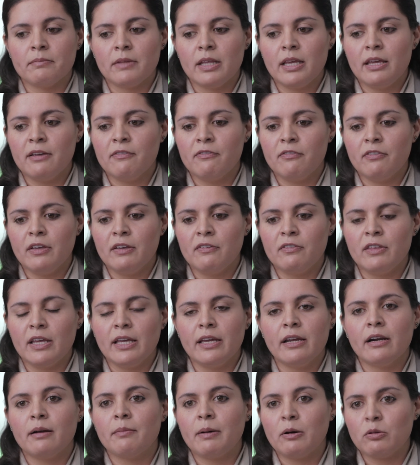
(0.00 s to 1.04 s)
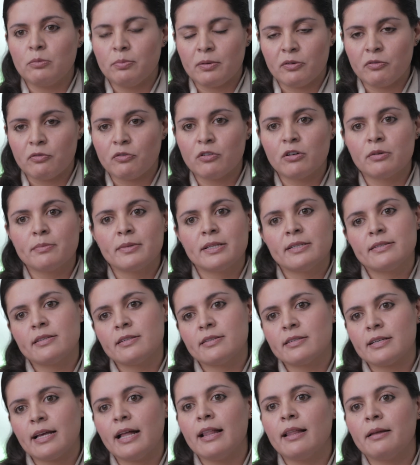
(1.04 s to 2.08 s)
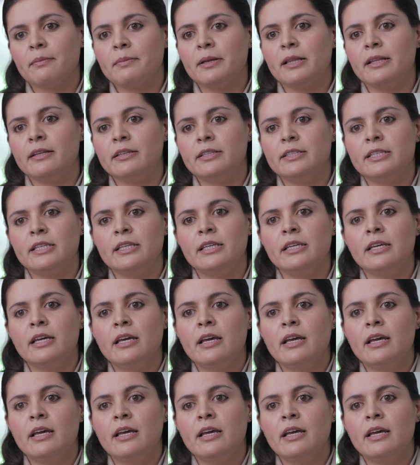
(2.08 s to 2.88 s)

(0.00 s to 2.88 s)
if they care about performance, scalability,